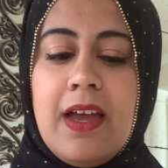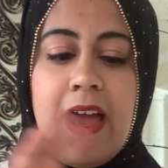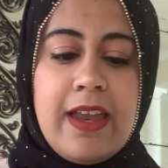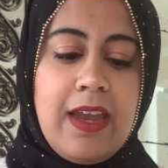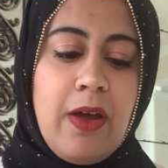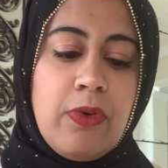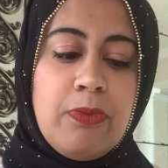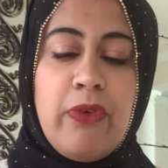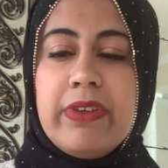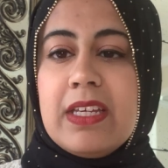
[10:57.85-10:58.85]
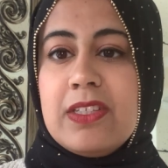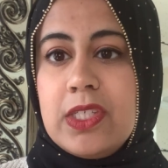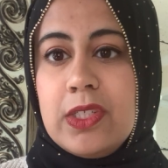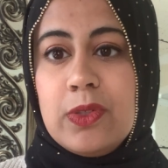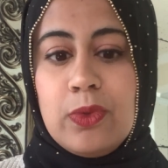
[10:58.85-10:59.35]
and now we're moving
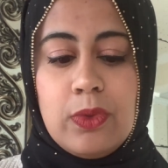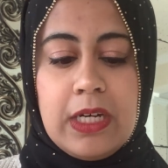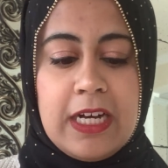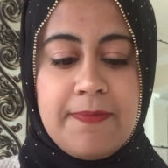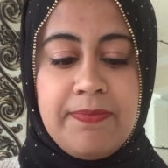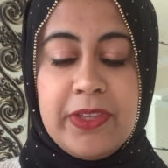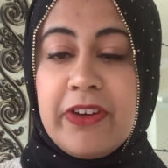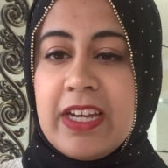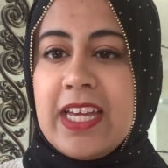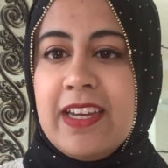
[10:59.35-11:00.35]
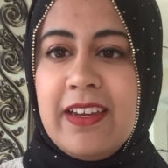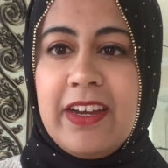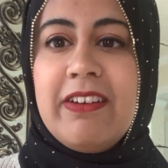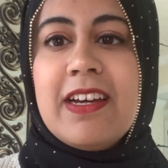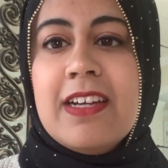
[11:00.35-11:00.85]
into the Grand Canyon
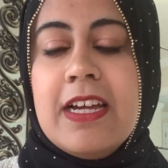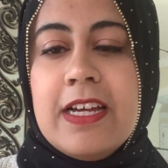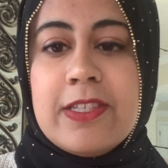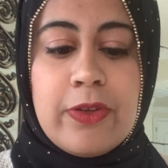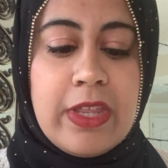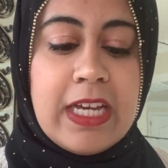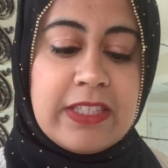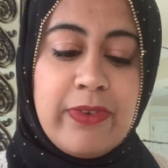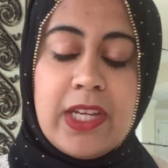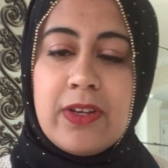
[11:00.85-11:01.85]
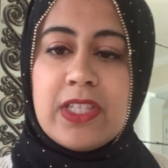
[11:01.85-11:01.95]
area. So the next video